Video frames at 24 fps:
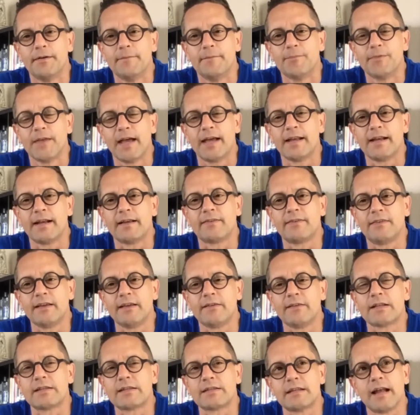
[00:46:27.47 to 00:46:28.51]
And I think
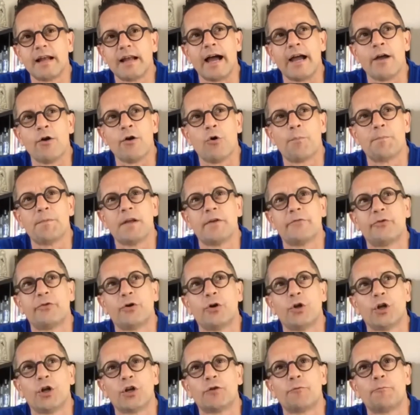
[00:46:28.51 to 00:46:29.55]
that's an eye-opener for a
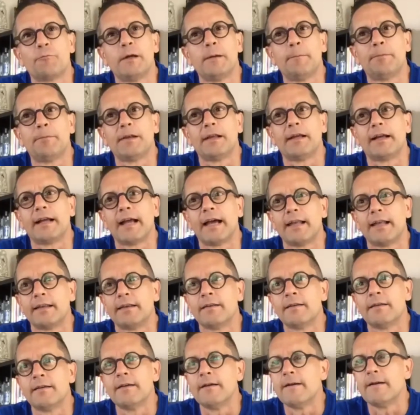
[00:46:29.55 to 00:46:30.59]
lot of people, again,
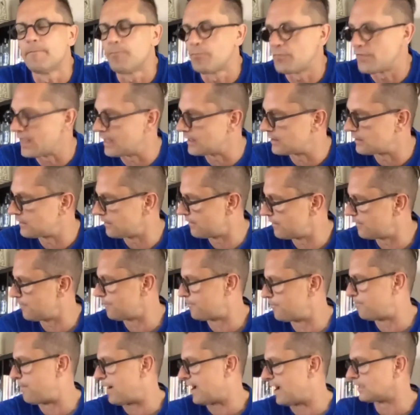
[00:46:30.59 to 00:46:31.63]
that
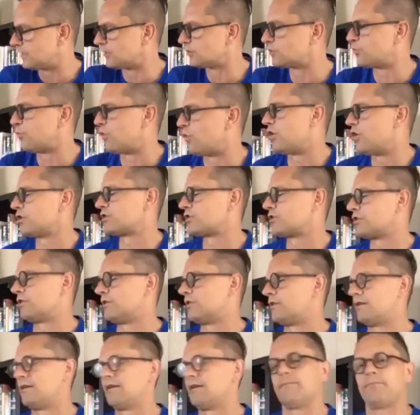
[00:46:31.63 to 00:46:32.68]
bottled water
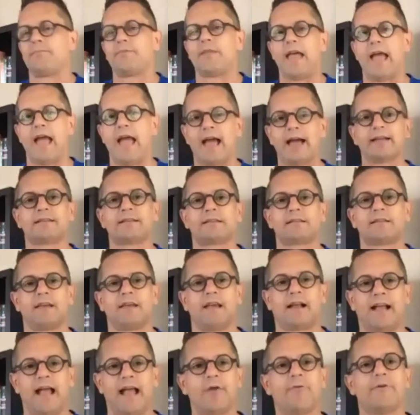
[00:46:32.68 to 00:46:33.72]
has
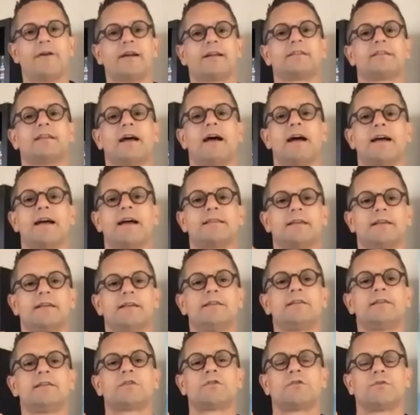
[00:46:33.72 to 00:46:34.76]
character, has a
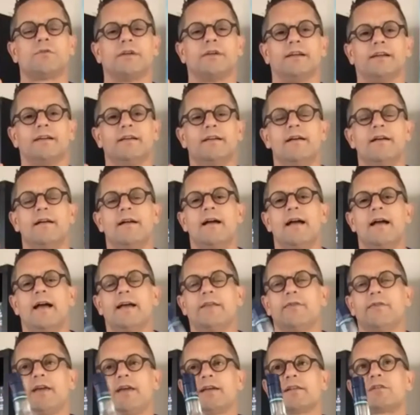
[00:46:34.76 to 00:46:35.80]
history, and
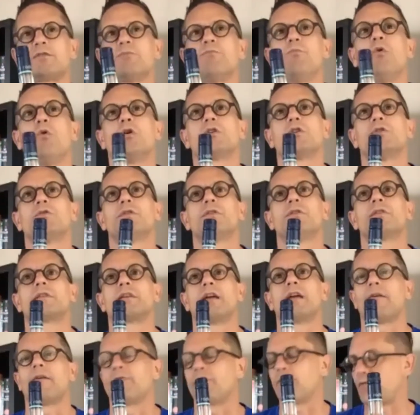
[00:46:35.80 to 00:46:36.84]
there's more to
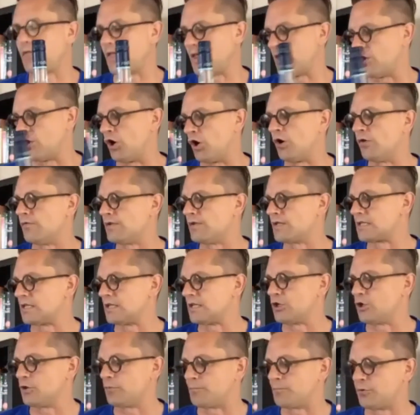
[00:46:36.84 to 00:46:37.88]
discover than obviously
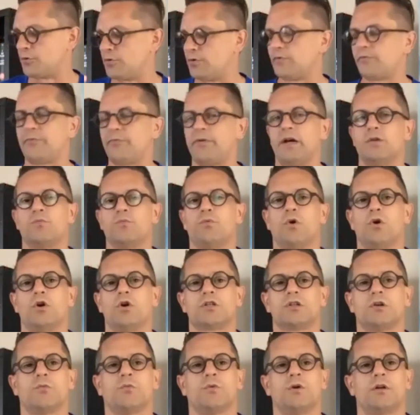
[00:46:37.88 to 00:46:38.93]
your purified water,
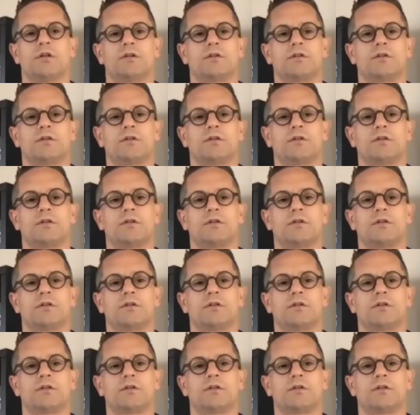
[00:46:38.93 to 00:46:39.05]
what